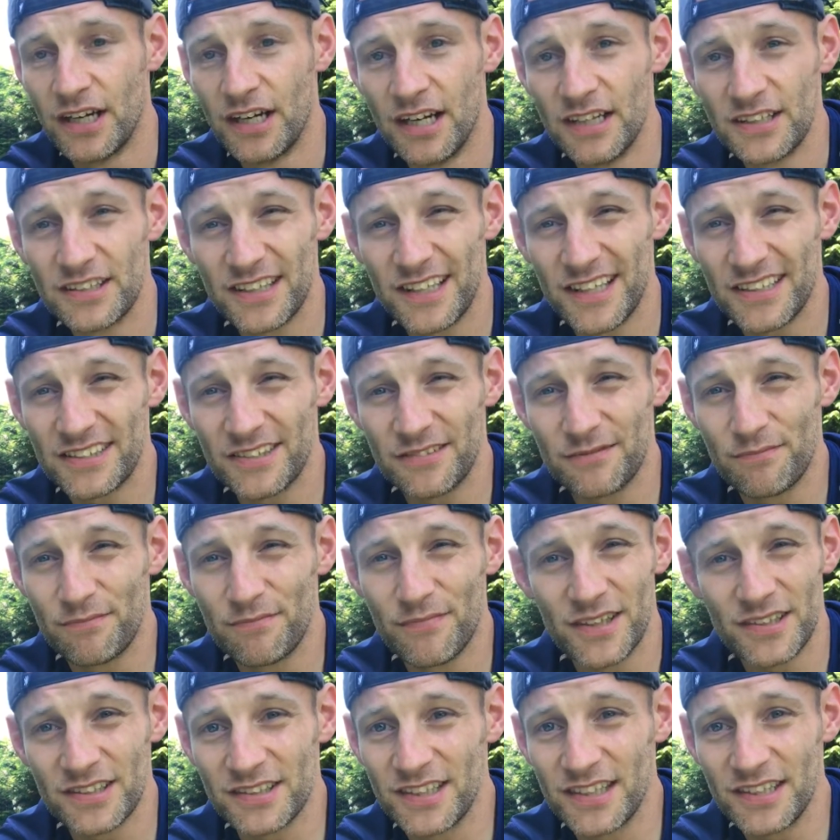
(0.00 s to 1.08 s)
So that's
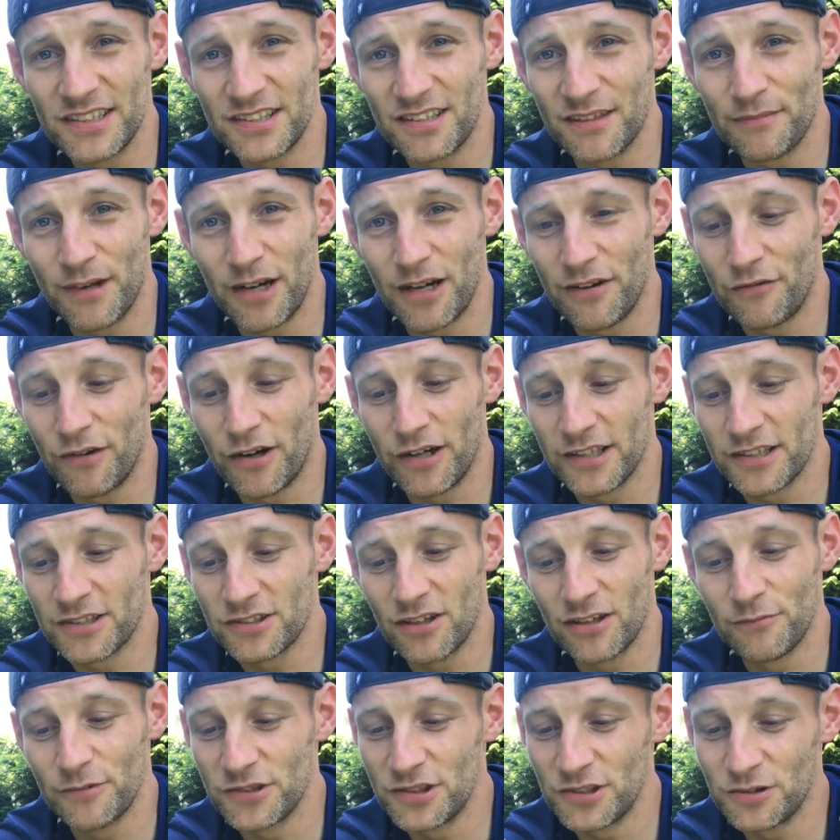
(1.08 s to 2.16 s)
a decent amount of running
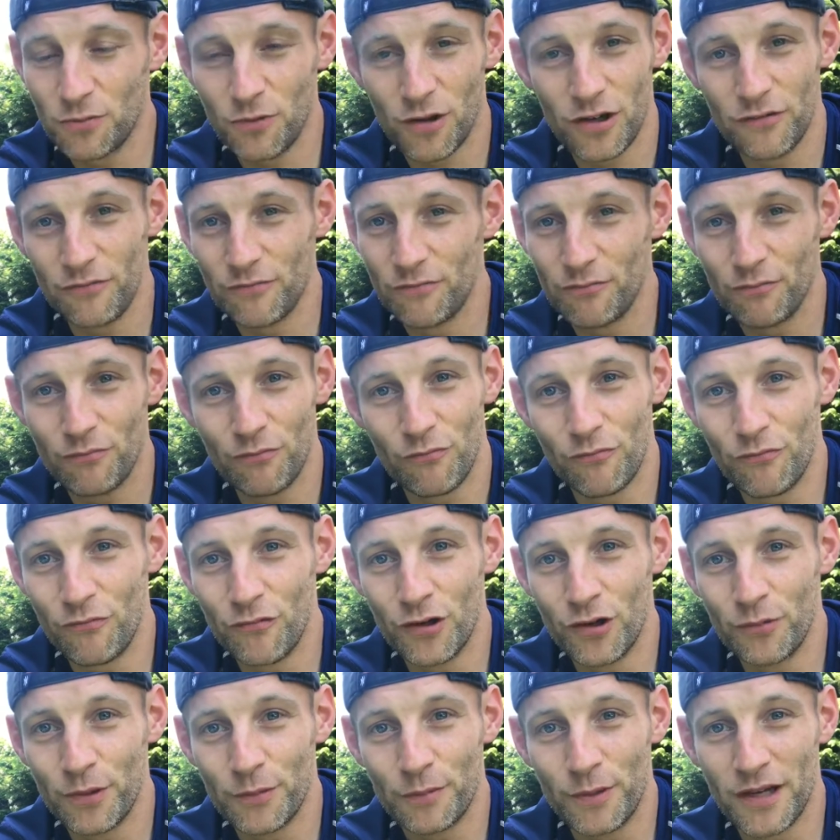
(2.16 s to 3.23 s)
time, which is one
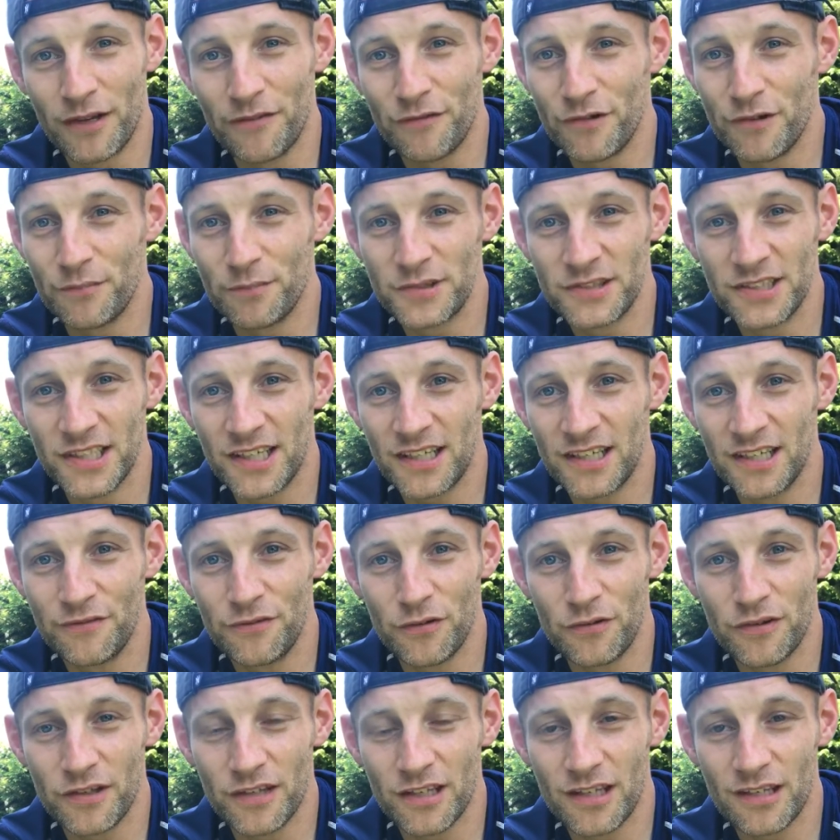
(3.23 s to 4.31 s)
real big benefit, particularly if you're
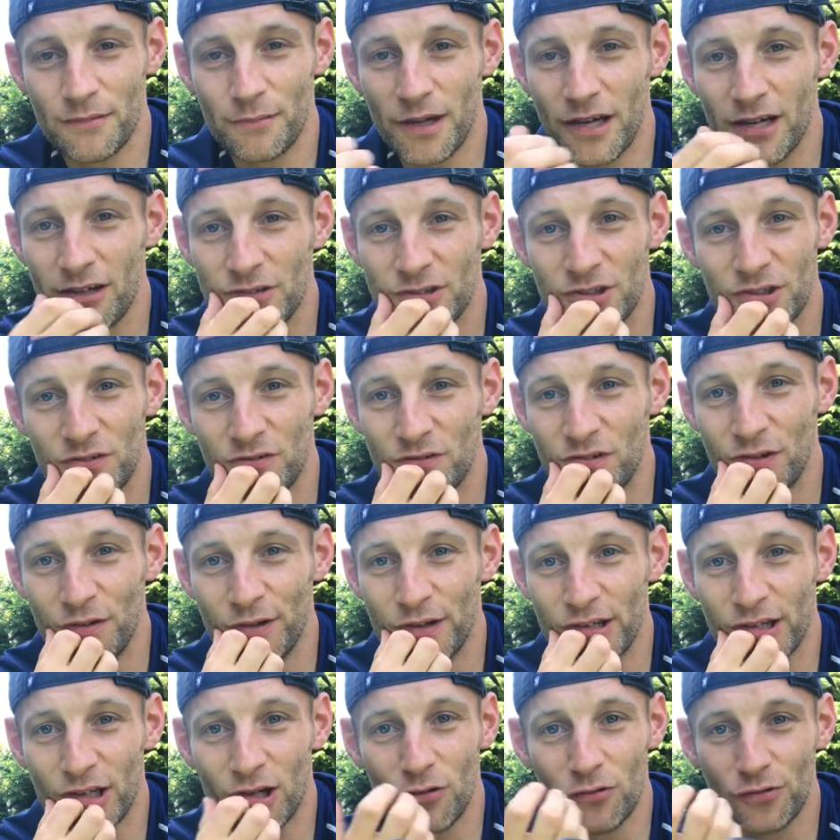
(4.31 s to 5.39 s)
thinking about sort of
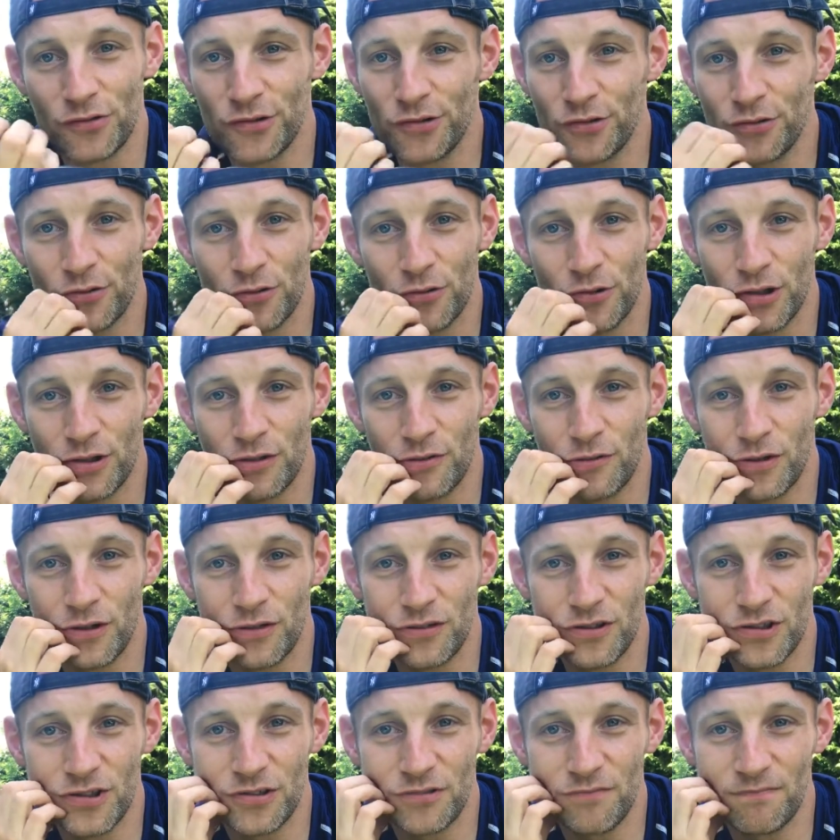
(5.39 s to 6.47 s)
doing an ultra or you
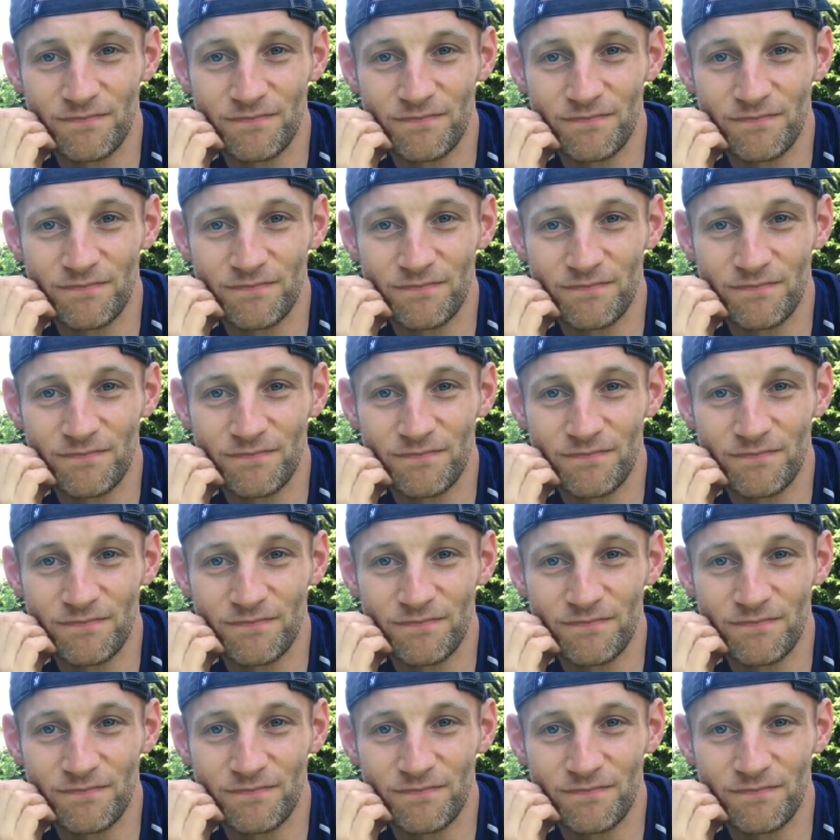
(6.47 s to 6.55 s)
just